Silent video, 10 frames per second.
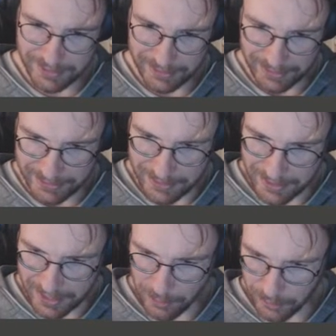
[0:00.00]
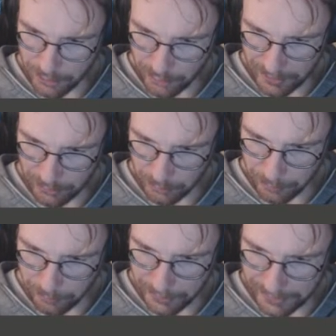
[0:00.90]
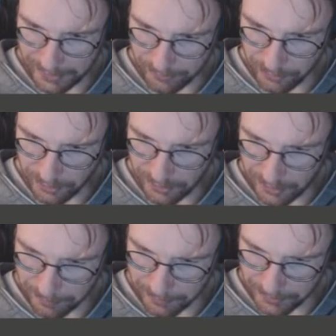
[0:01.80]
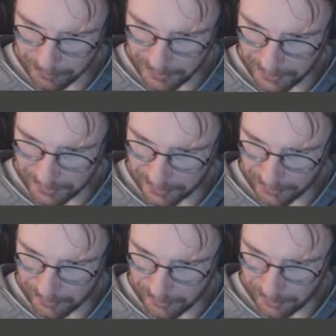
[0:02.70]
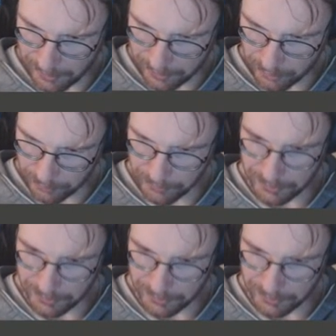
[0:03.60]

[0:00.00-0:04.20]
And then now we're trying to break everything up and make it like, oh, super